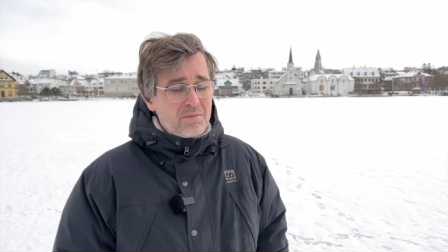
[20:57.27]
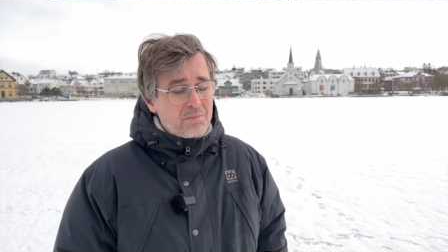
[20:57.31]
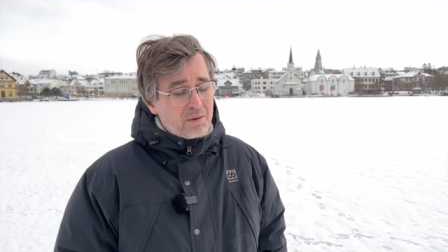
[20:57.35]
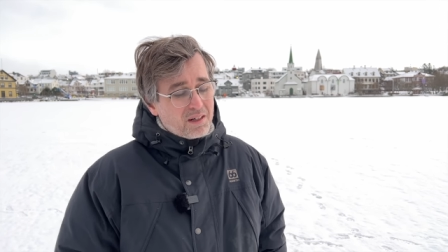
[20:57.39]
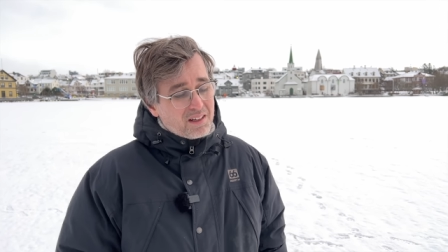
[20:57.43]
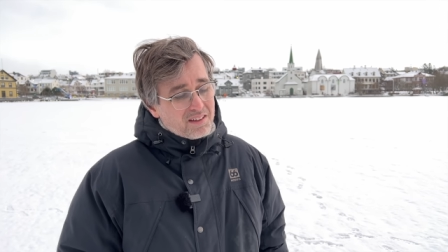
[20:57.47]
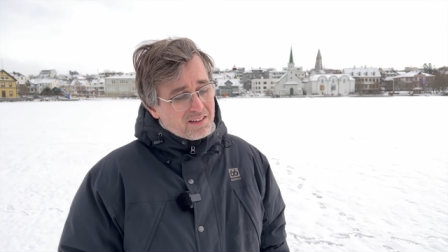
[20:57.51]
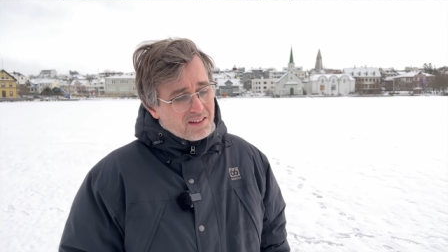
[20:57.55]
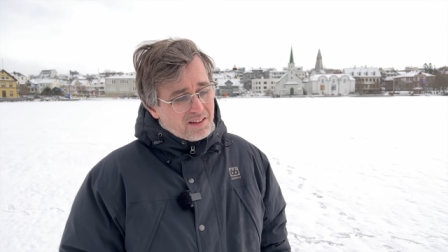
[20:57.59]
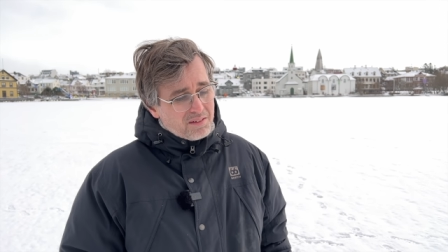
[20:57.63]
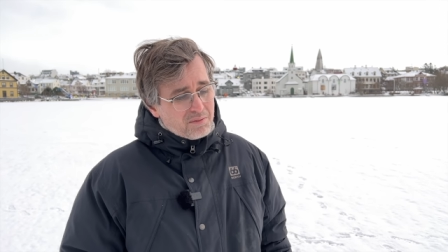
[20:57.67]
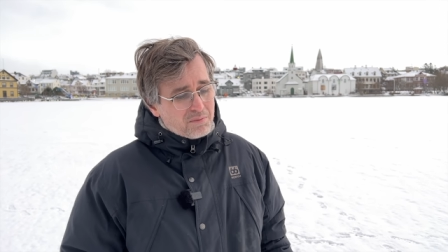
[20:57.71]
but
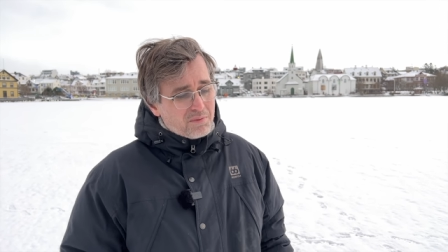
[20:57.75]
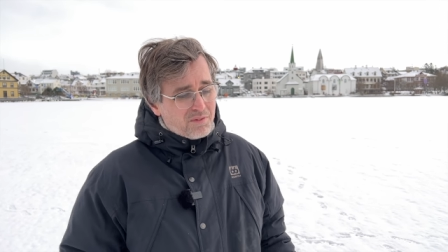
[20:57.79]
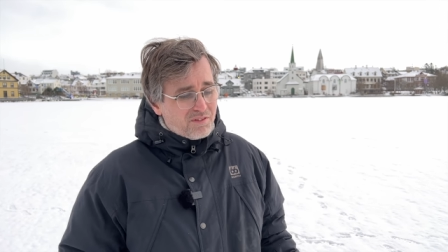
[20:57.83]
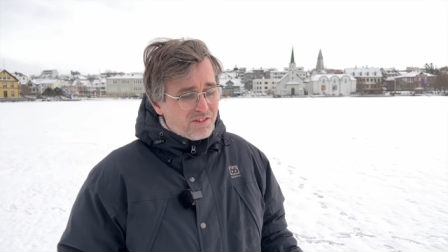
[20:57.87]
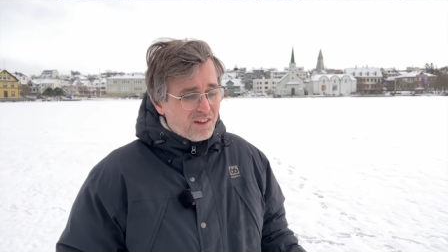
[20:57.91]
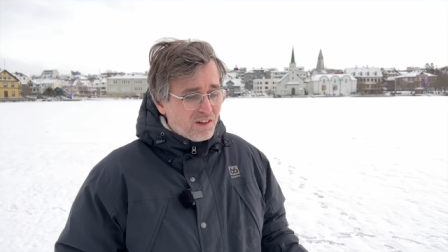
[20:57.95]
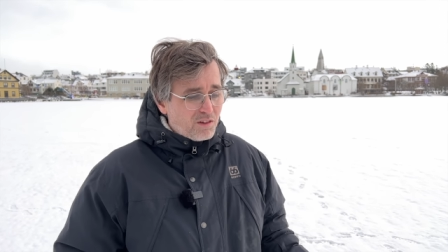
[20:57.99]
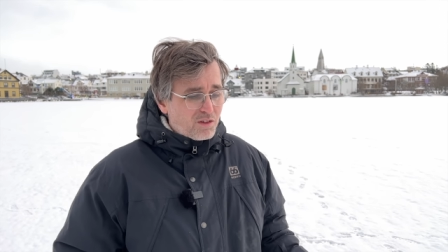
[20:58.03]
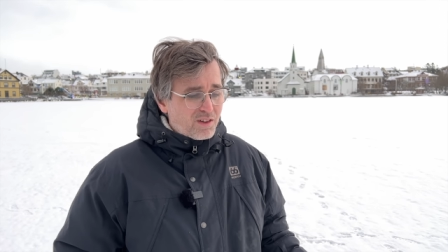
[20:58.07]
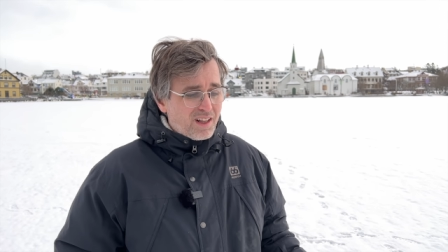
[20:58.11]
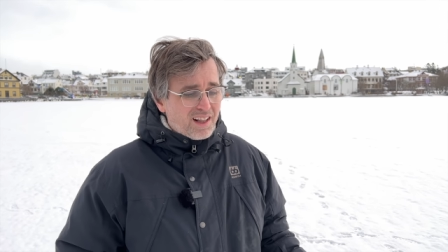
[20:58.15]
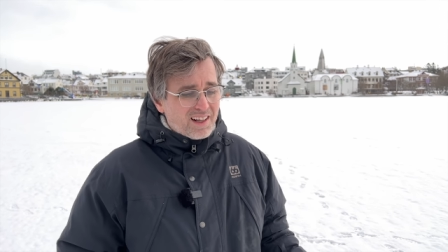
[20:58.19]
it, it
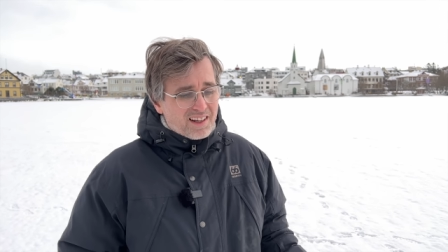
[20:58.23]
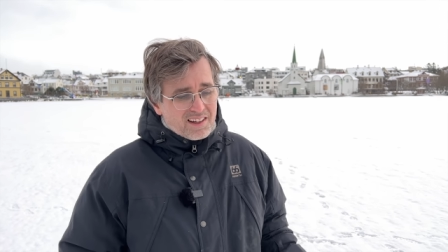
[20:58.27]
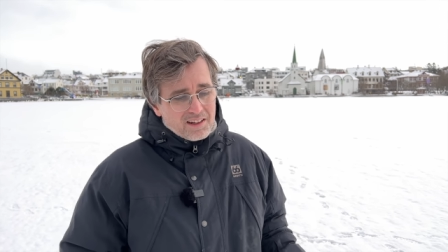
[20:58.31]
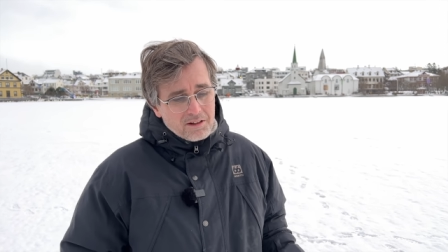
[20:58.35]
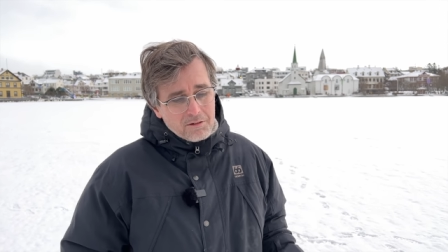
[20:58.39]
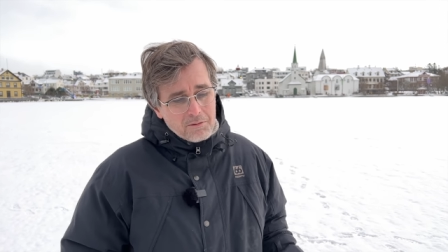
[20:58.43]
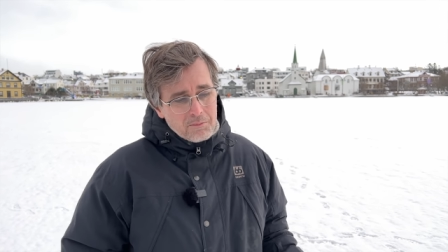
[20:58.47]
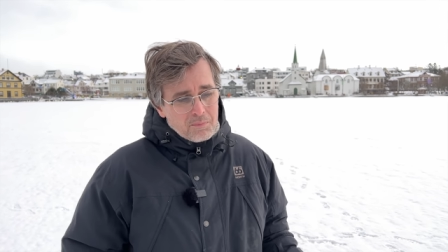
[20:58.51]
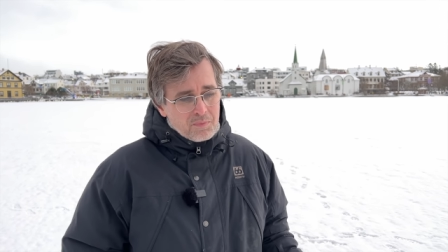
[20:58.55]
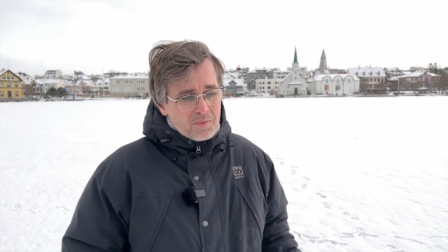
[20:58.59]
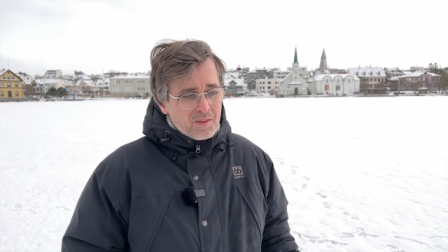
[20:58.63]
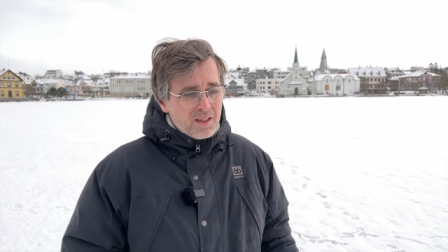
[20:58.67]
feels like
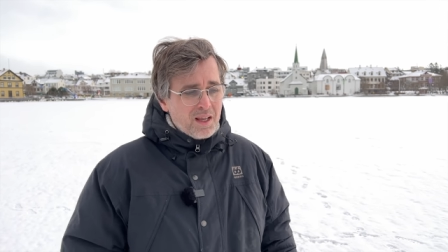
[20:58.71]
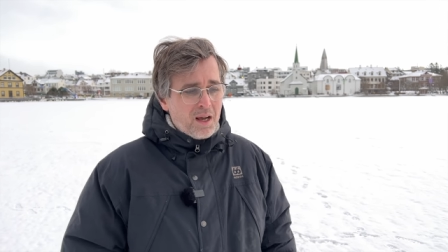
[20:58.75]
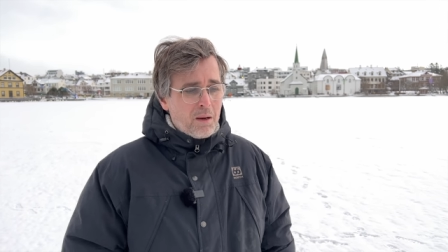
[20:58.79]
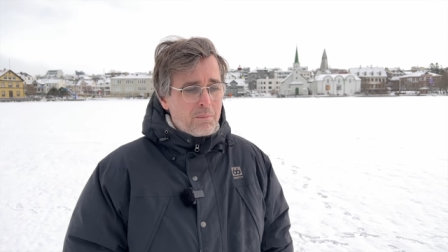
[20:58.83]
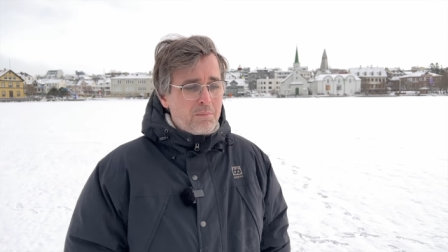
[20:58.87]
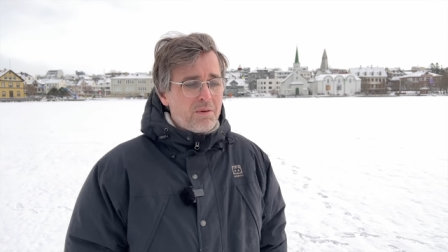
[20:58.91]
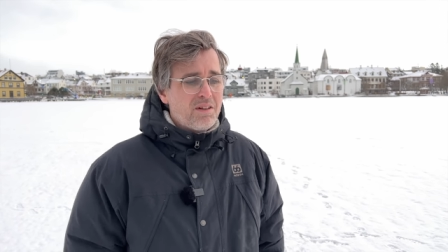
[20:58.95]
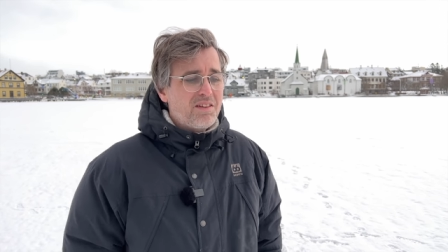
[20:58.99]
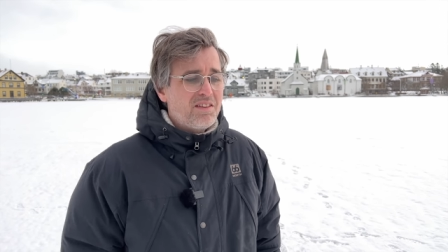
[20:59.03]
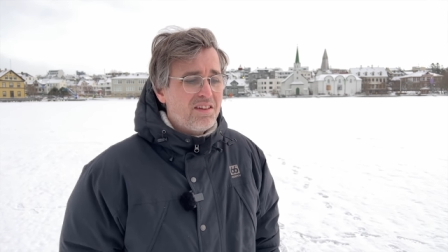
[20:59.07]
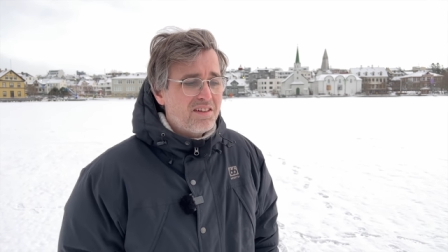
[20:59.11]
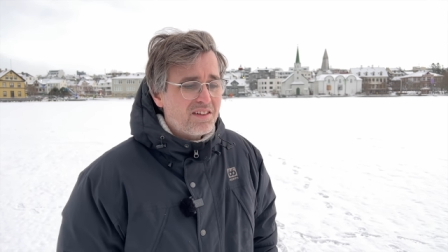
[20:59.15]
a
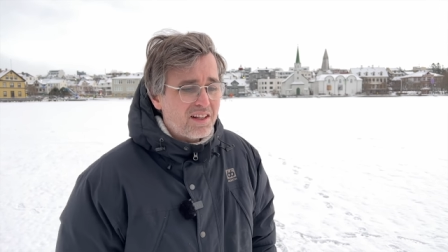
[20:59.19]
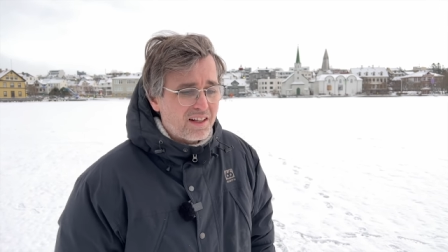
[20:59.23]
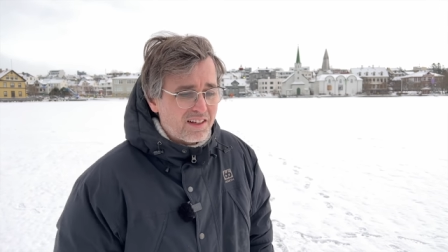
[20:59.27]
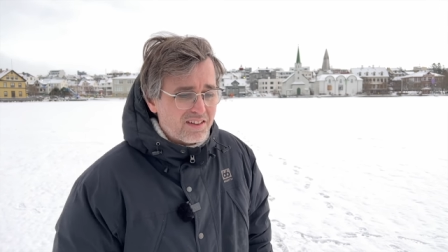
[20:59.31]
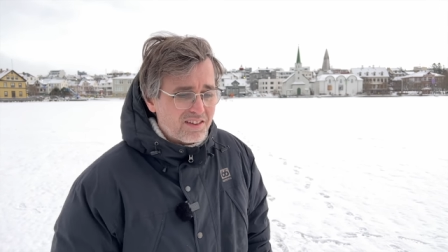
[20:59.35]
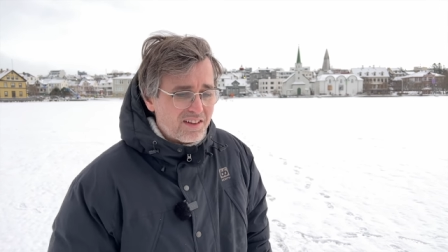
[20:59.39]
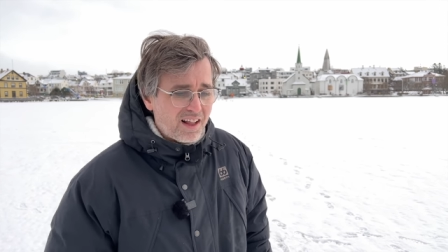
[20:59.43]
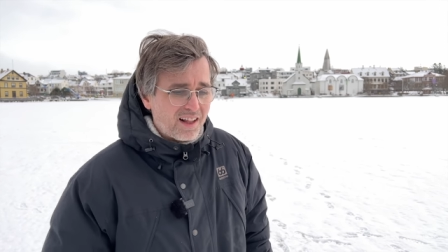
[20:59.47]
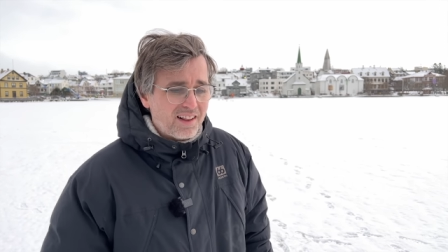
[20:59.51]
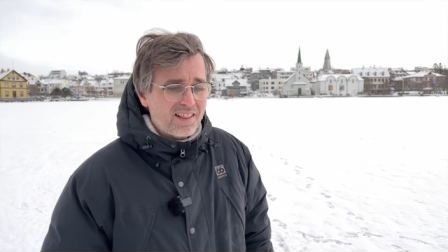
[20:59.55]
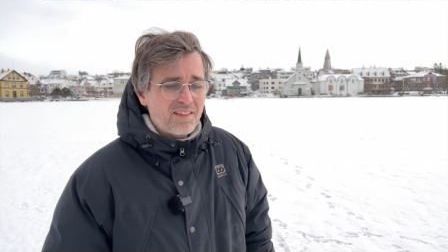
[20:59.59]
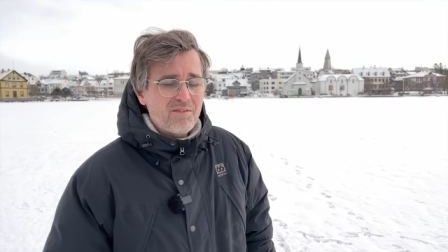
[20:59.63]
business that is
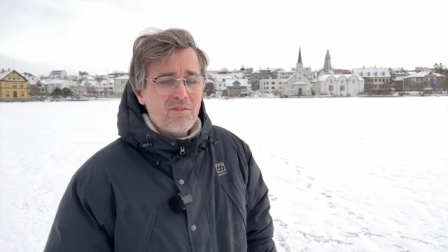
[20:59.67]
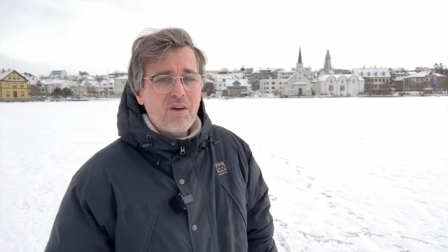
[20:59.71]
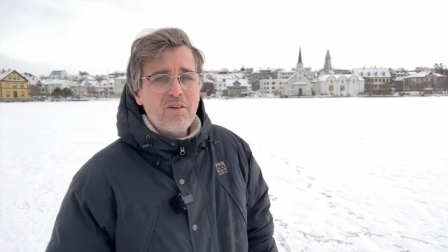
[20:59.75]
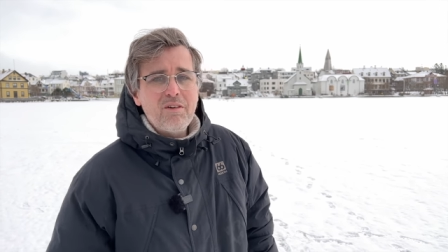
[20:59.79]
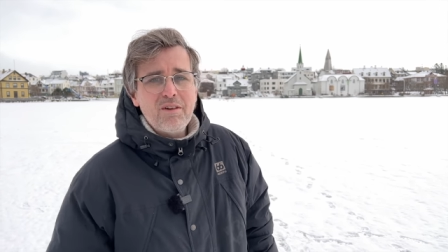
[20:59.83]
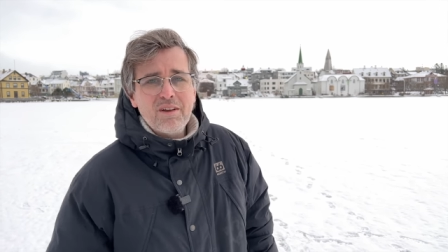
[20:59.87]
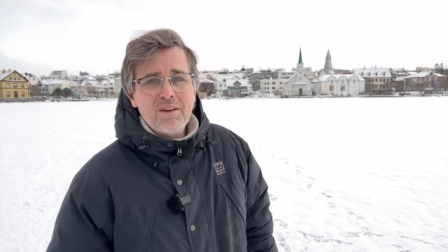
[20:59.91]
not very,